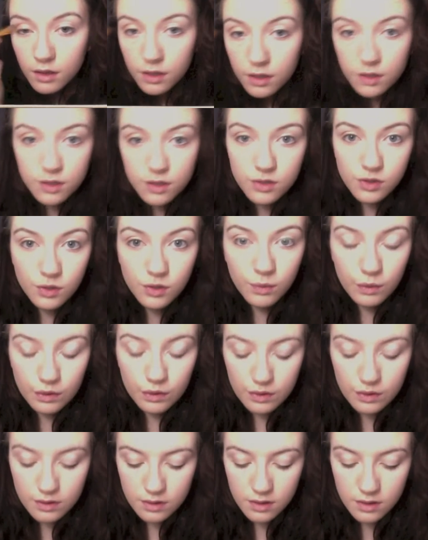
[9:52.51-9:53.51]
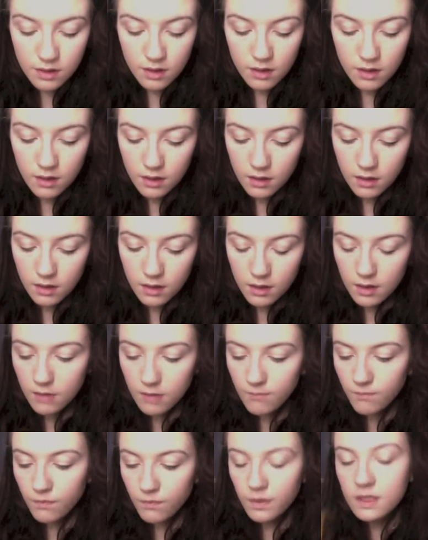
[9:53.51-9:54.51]
shimmers,
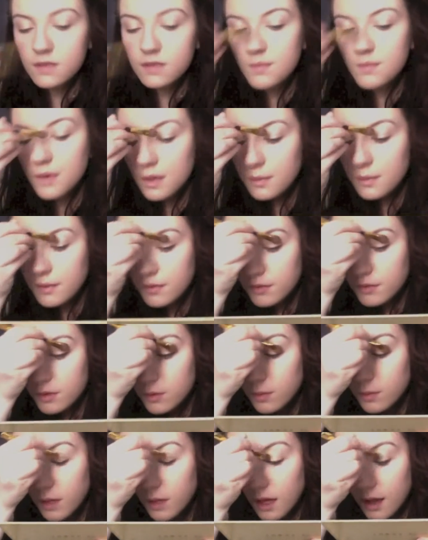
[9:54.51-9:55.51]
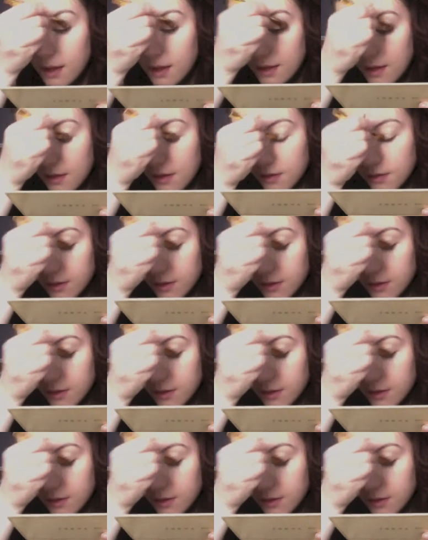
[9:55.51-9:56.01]
this might not be for you, but I love